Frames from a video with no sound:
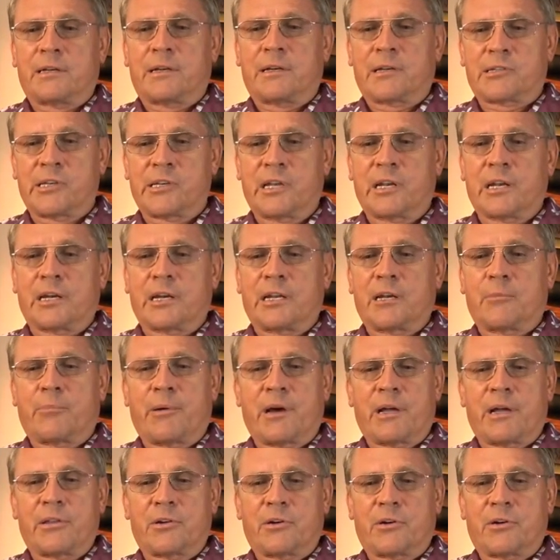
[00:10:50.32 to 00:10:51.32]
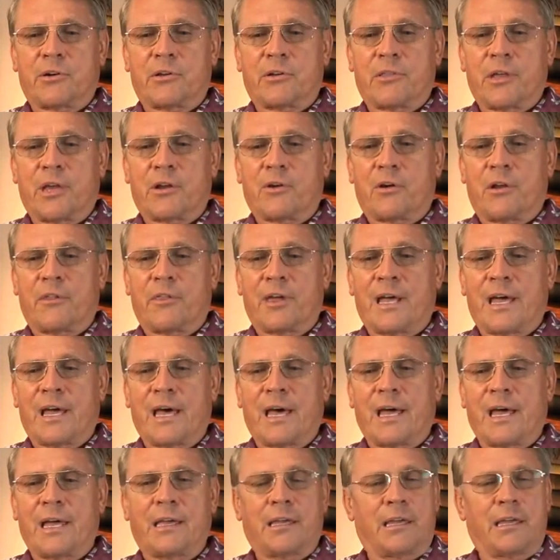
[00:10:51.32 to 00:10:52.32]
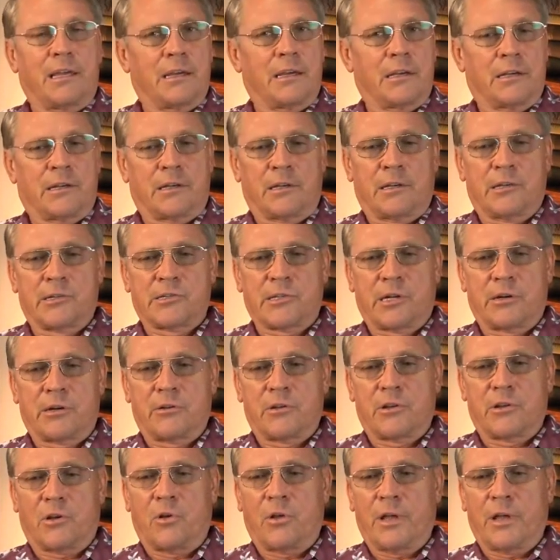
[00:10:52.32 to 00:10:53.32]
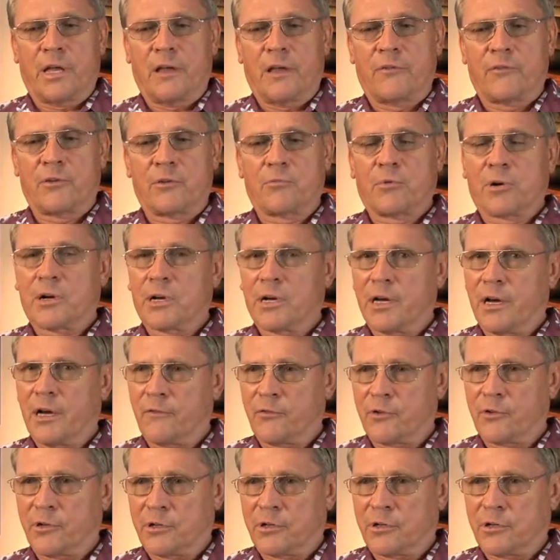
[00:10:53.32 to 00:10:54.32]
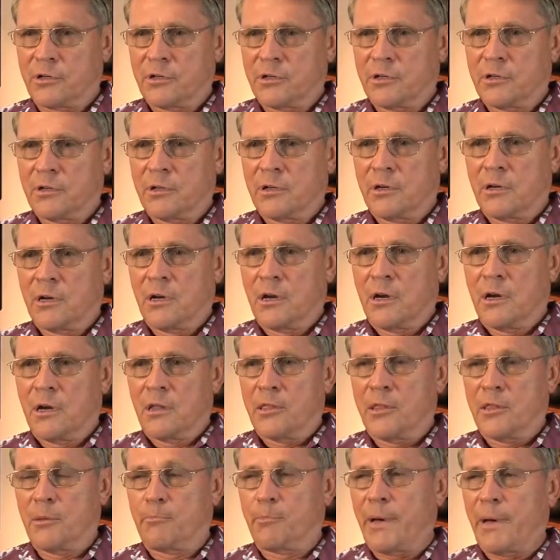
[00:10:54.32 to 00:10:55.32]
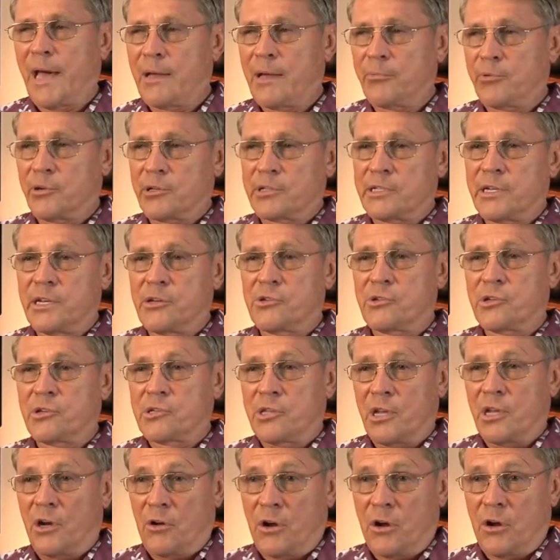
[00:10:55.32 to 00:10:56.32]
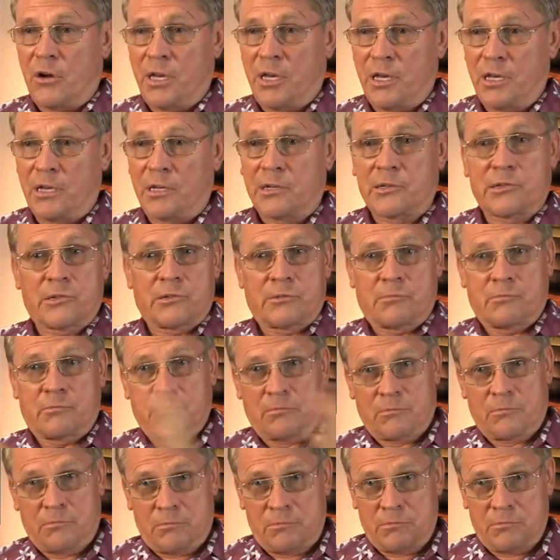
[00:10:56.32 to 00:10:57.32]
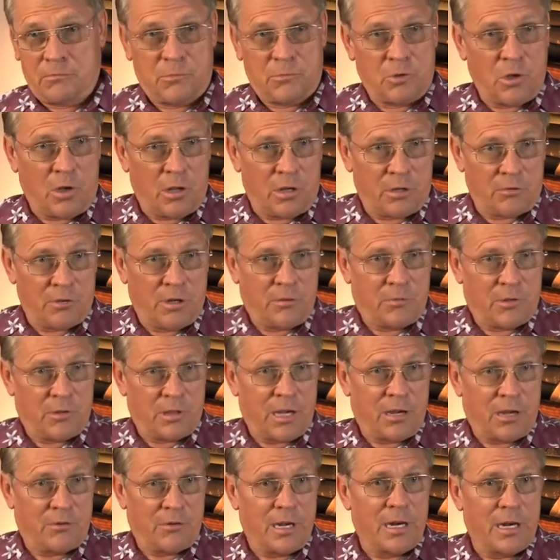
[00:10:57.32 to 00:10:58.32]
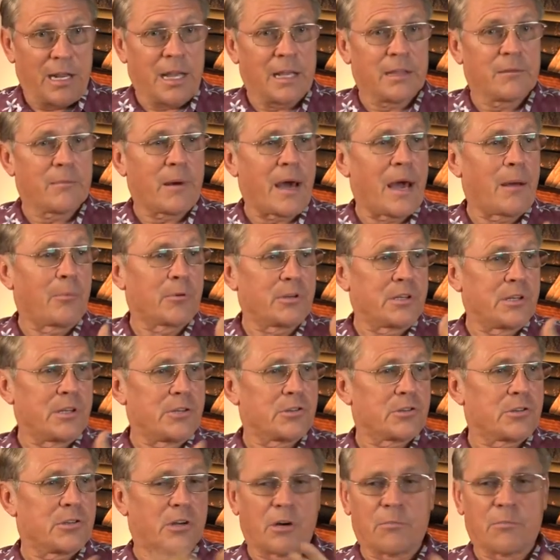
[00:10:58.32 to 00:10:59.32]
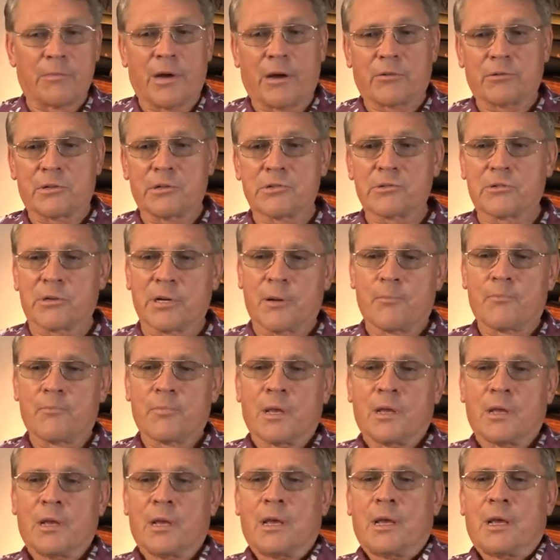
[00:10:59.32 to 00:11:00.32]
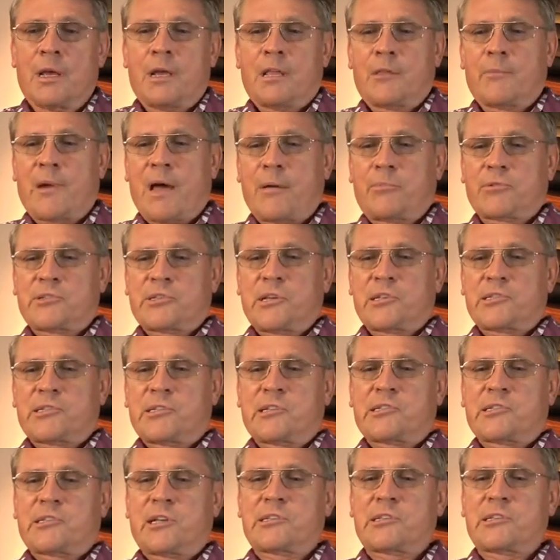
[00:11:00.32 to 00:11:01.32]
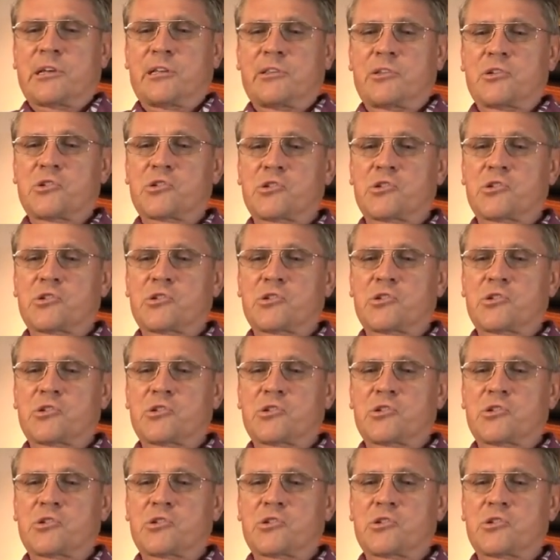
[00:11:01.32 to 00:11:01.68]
exceedingly upon the earth, and all the high hills under the whole heaven were covered. The Bible teaches there are hills. You all agree with that, right? And the Bible teaches there are mountains. Okay. The Bible says he sits on the